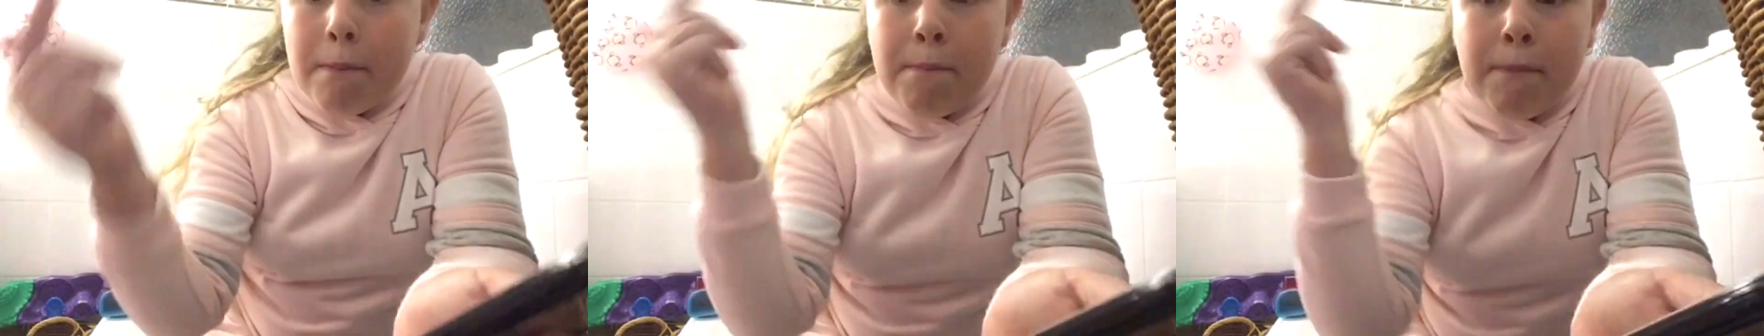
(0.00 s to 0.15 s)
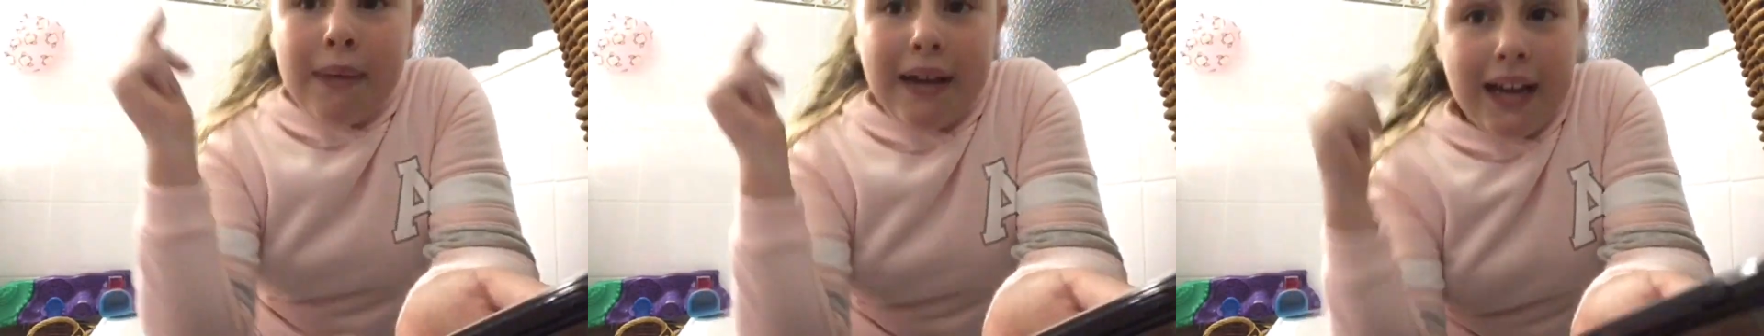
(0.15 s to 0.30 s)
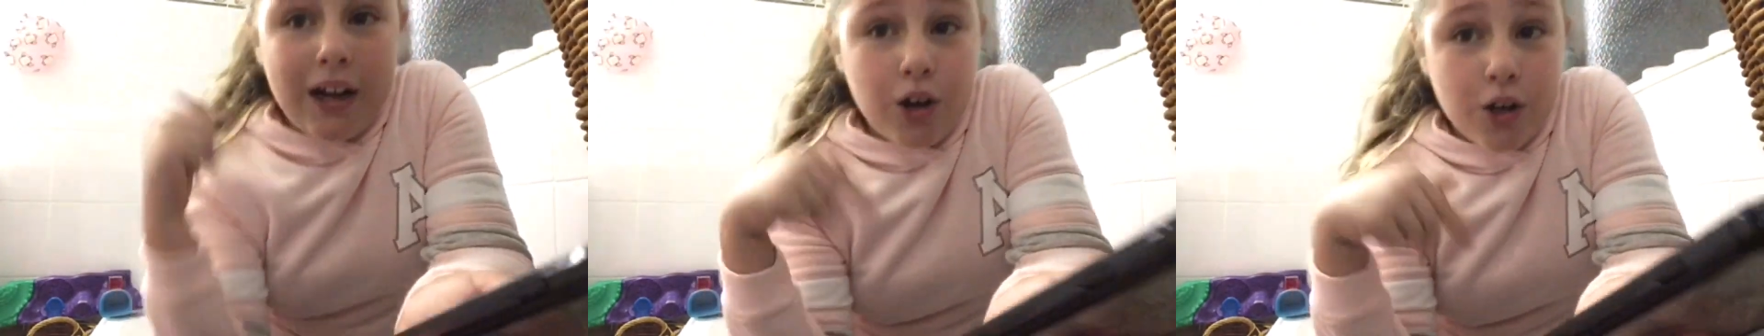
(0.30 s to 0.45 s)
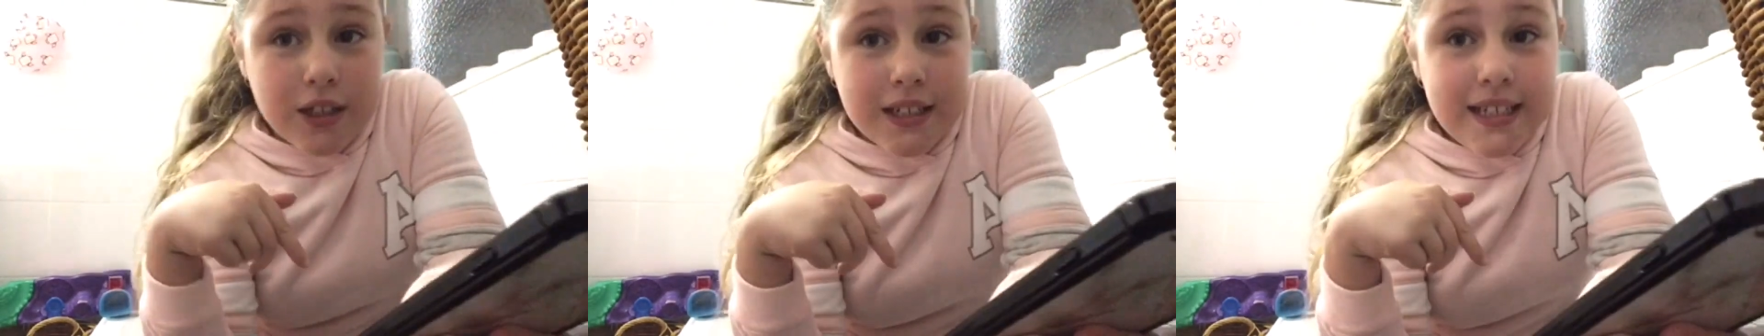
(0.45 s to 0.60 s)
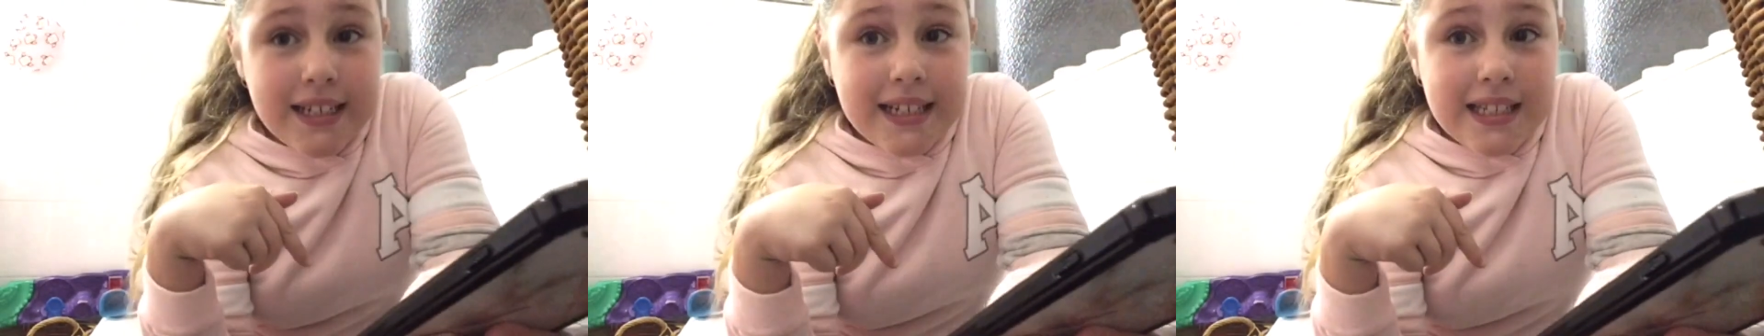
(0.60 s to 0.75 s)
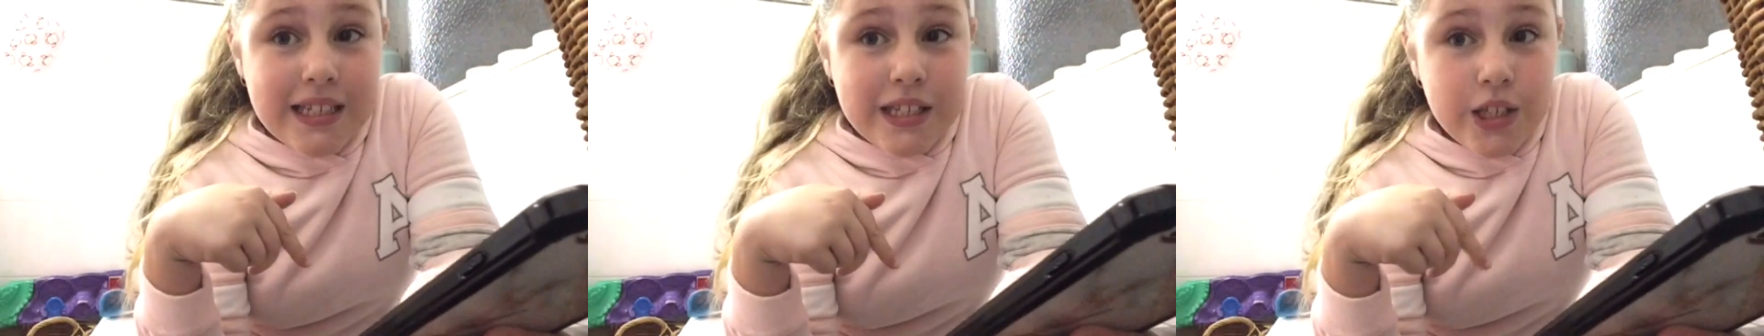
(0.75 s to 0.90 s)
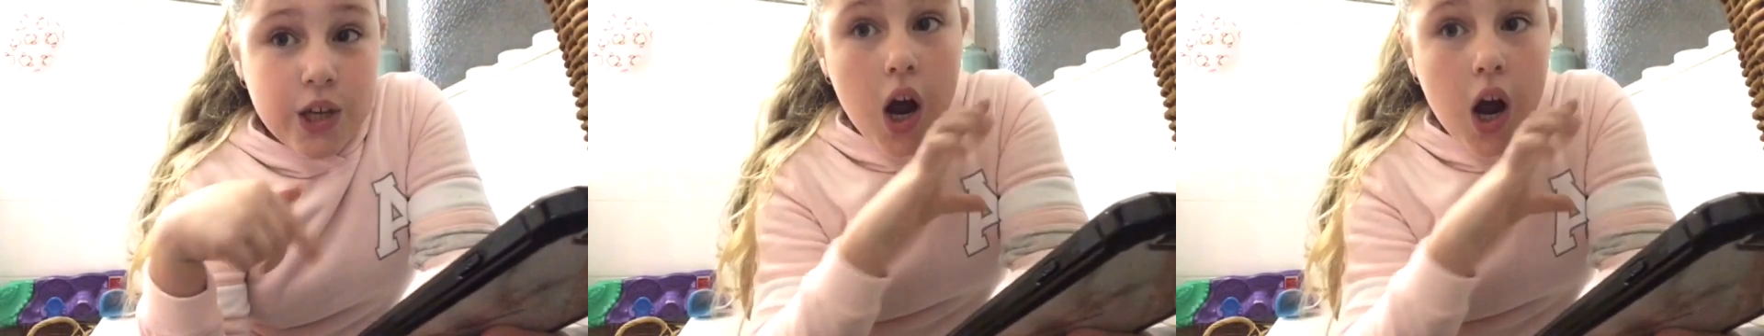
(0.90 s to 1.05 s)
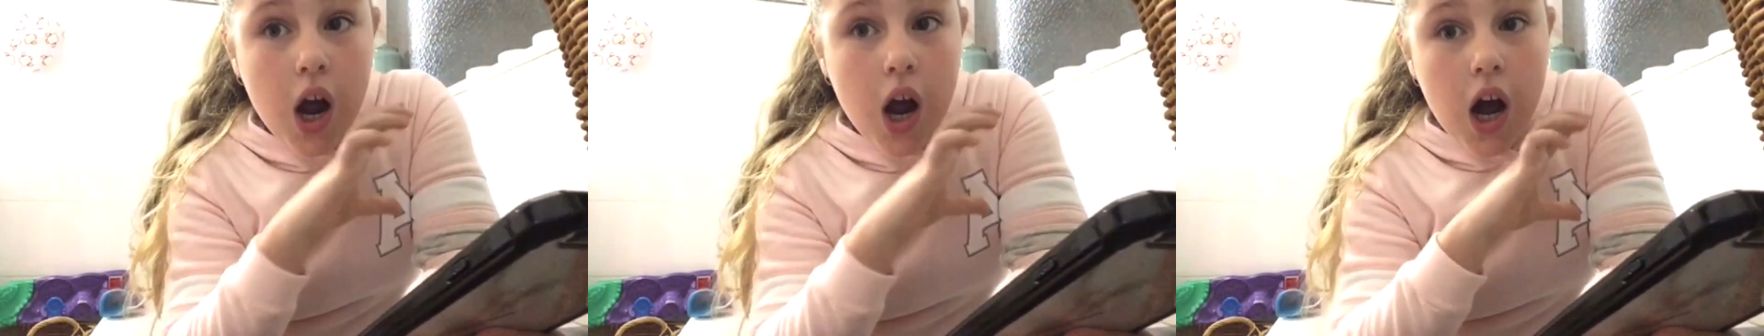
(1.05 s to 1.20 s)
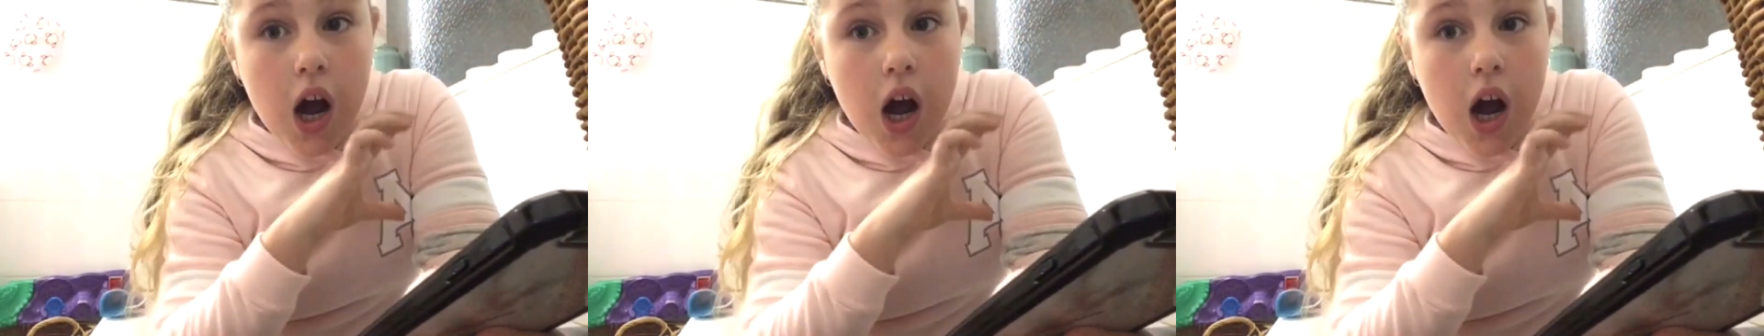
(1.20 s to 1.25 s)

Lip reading: me on TikTok.